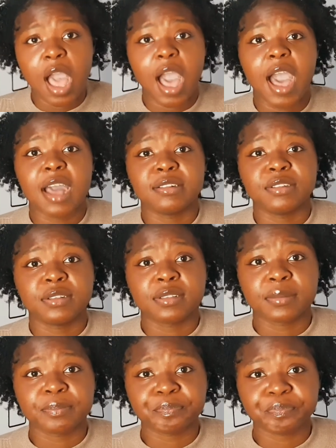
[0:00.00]
And
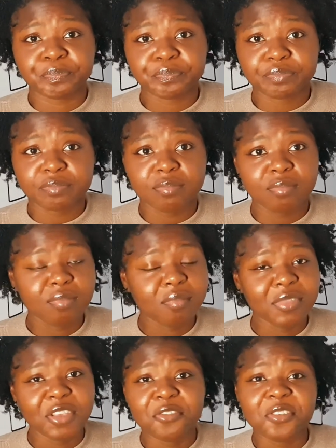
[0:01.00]

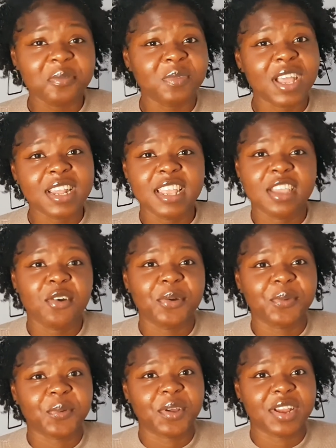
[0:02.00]
from that day
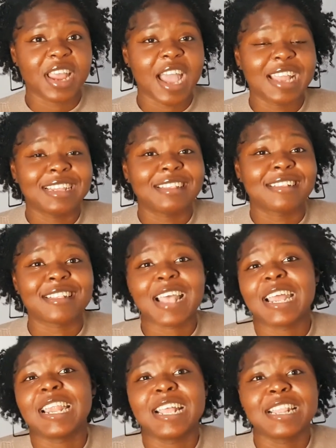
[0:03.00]
onward, I
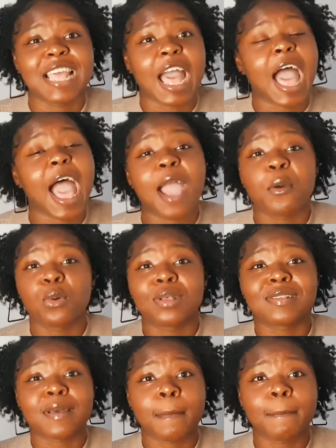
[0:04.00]
decided that I
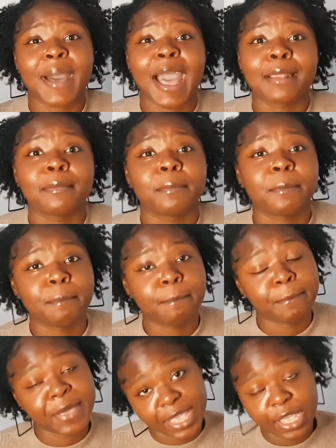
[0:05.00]
was a bad
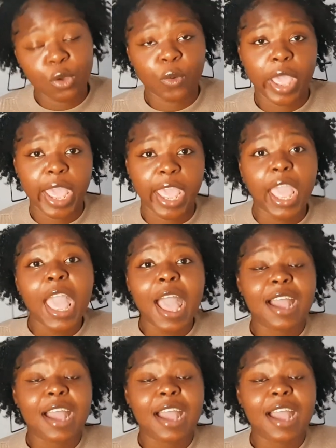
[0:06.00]
bee, okay?